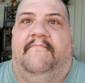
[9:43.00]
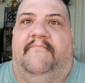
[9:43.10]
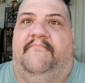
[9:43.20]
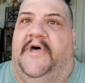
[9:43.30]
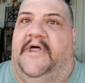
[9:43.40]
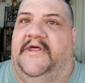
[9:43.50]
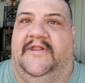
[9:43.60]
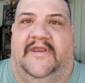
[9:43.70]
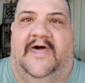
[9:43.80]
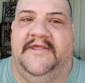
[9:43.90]
But a
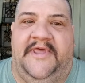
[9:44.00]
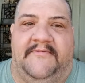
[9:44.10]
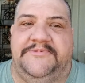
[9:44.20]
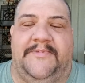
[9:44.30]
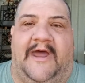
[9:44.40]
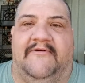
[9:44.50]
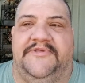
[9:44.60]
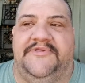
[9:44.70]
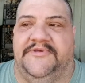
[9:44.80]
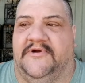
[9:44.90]
lot of times
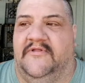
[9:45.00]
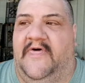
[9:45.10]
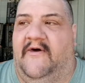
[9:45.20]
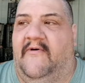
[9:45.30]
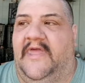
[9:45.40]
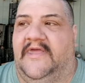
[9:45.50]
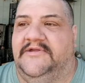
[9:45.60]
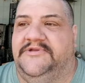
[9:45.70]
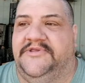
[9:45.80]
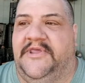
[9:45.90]
viruses aren't that way and it
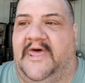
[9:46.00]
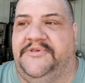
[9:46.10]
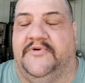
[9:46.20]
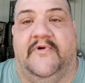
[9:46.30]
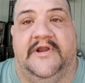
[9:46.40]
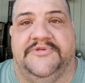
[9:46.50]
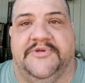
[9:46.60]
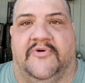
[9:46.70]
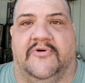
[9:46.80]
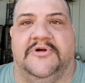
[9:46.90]
just has to run its
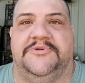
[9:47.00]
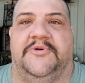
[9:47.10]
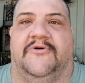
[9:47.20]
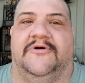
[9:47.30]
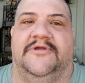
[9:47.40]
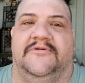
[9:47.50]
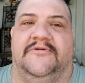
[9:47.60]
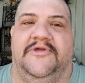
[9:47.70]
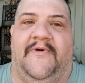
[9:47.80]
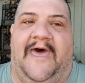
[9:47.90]
course, or
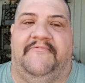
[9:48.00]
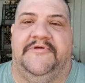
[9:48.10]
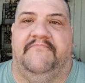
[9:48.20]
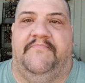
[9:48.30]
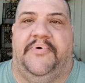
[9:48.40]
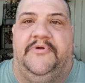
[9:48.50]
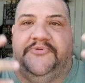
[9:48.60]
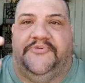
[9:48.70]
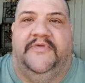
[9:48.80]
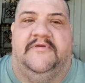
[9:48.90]
you have to
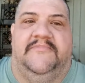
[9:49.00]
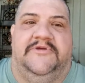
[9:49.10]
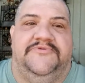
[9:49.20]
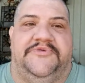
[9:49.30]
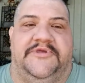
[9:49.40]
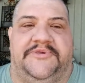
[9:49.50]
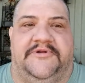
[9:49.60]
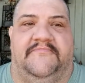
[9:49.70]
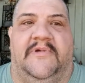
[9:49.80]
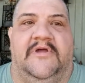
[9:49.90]
boost the immune
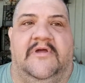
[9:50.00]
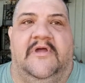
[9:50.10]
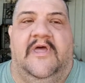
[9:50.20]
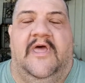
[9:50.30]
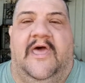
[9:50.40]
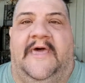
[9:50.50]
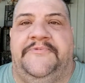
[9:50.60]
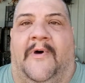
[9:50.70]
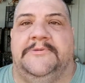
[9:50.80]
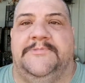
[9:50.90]
system. And that's
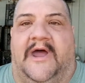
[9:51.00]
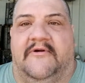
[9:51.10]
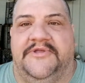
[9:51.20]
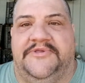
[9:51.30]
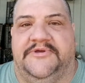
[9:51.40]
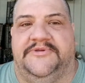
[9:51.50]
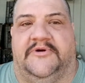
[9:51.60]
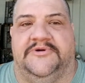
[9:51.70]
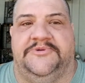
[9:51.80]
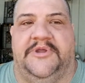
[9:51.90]
why viruses
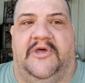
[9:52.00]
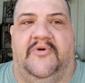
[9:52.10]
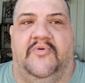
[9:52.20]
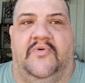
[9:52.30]
are so